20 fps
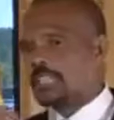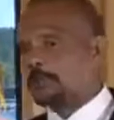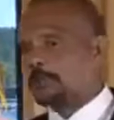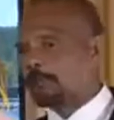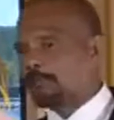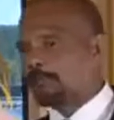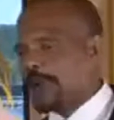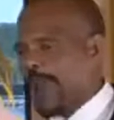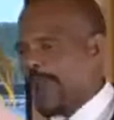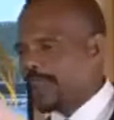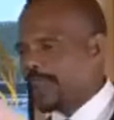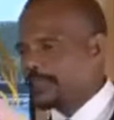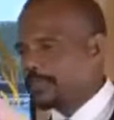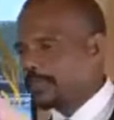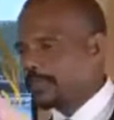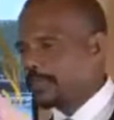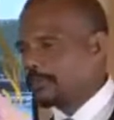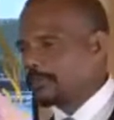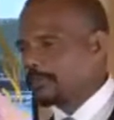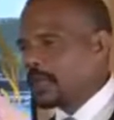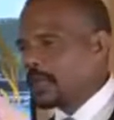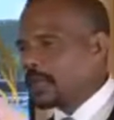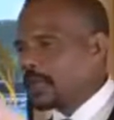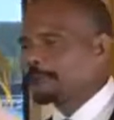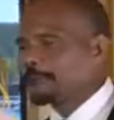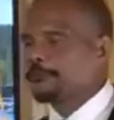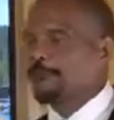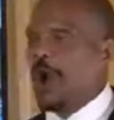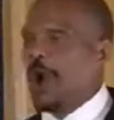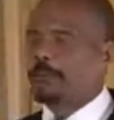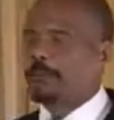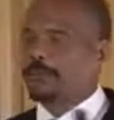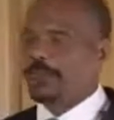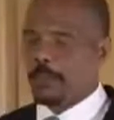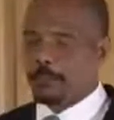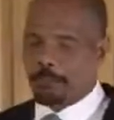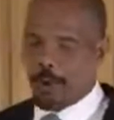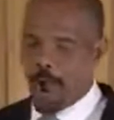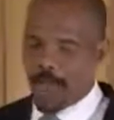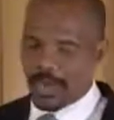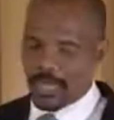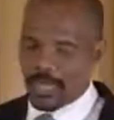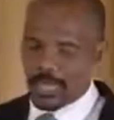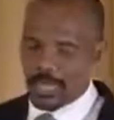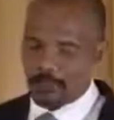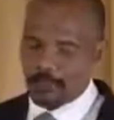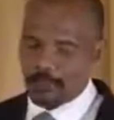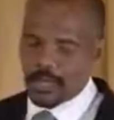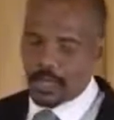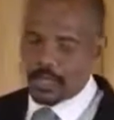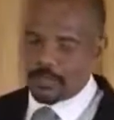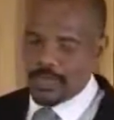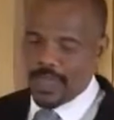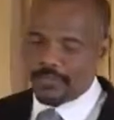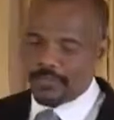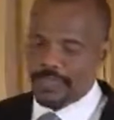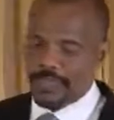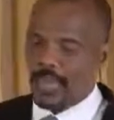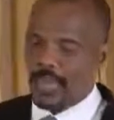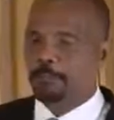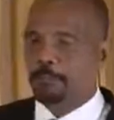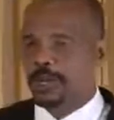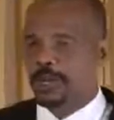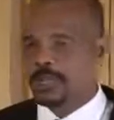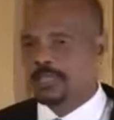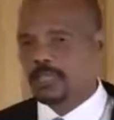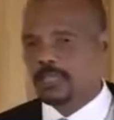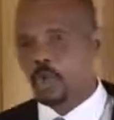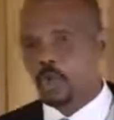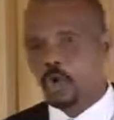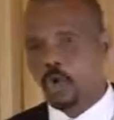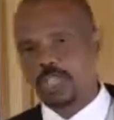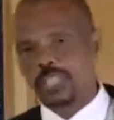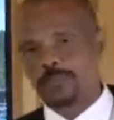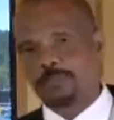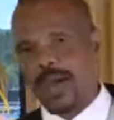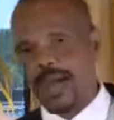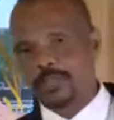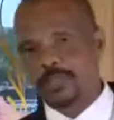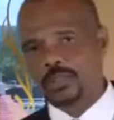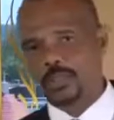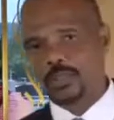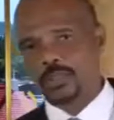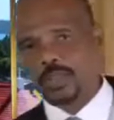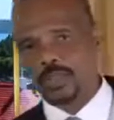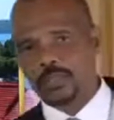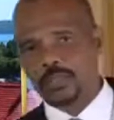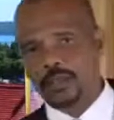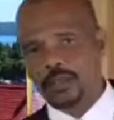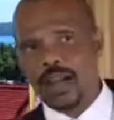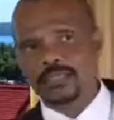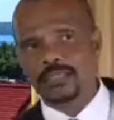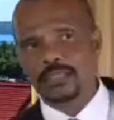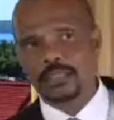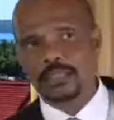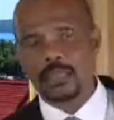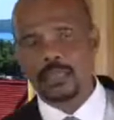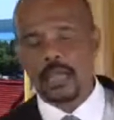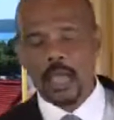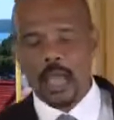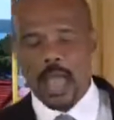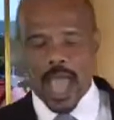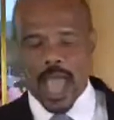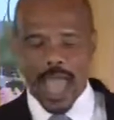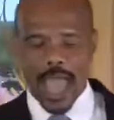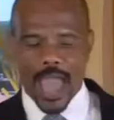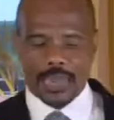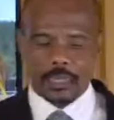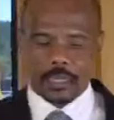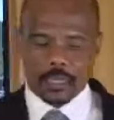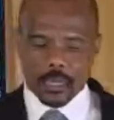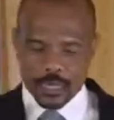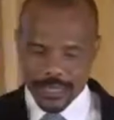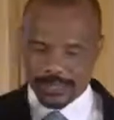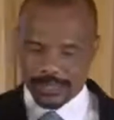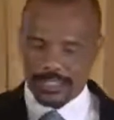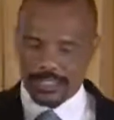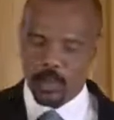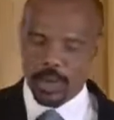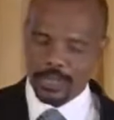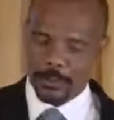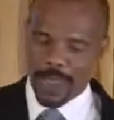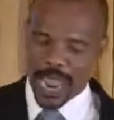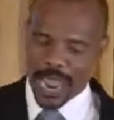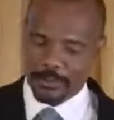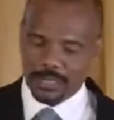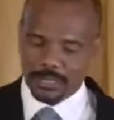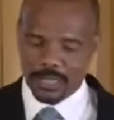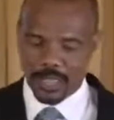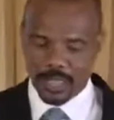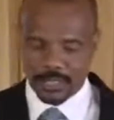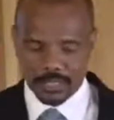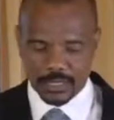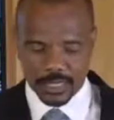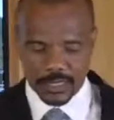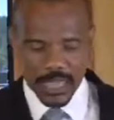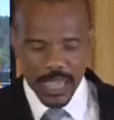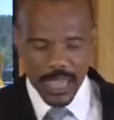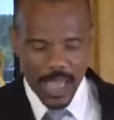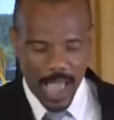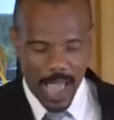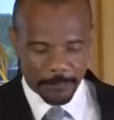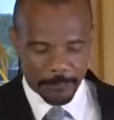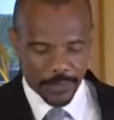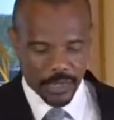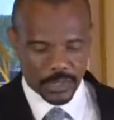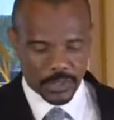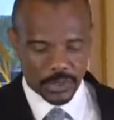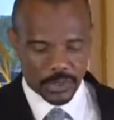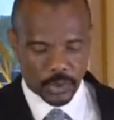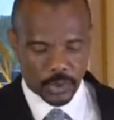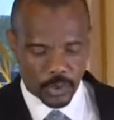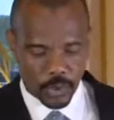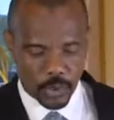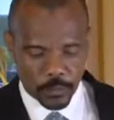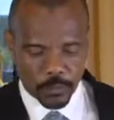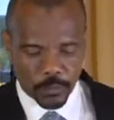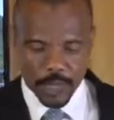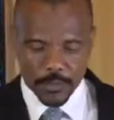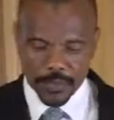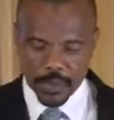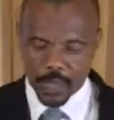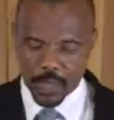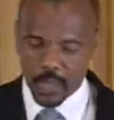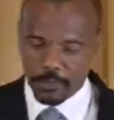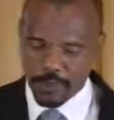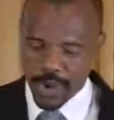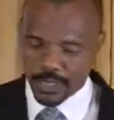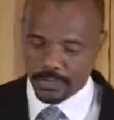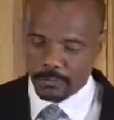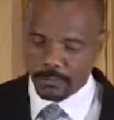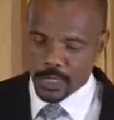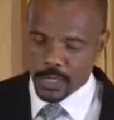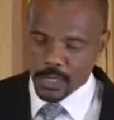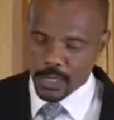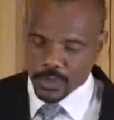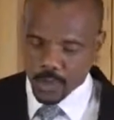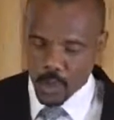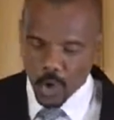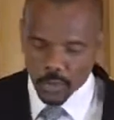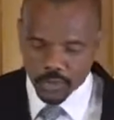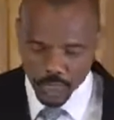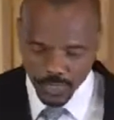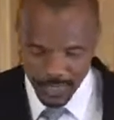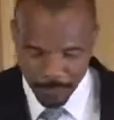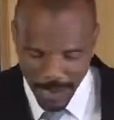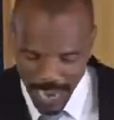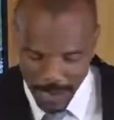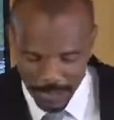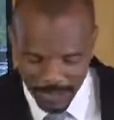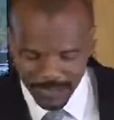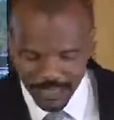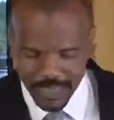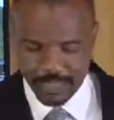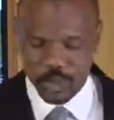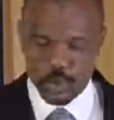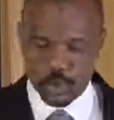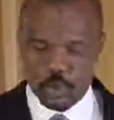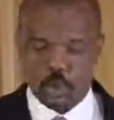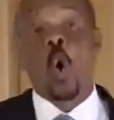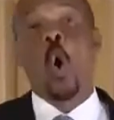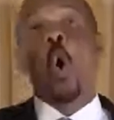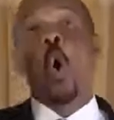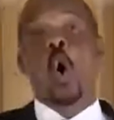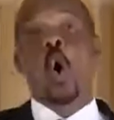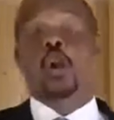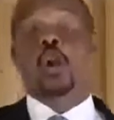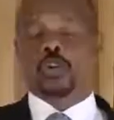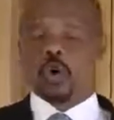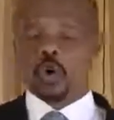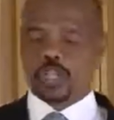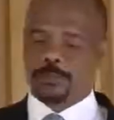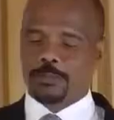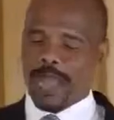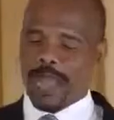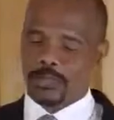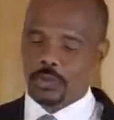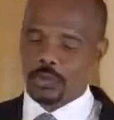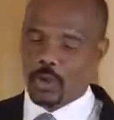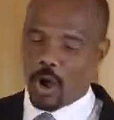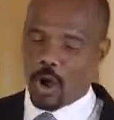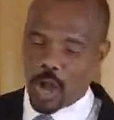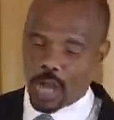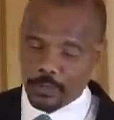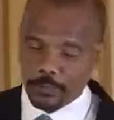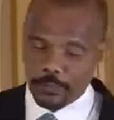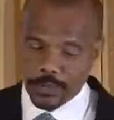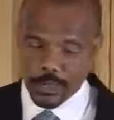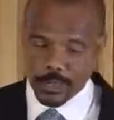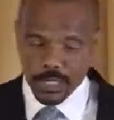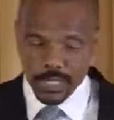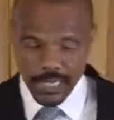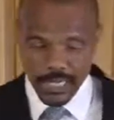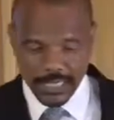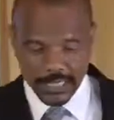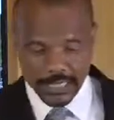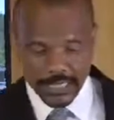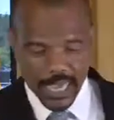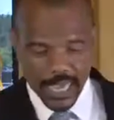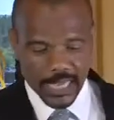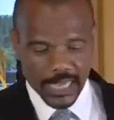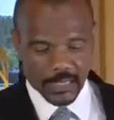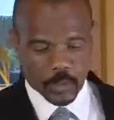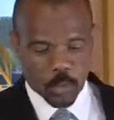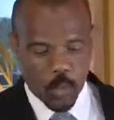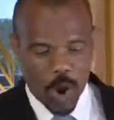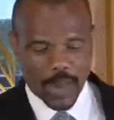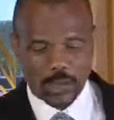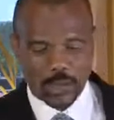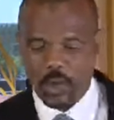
we separate God's breath from the body, then that person goes back to the dust. And let us see what the Bible tells us happens to the breath. So does the Bible say the soul goes back to God? It says what goes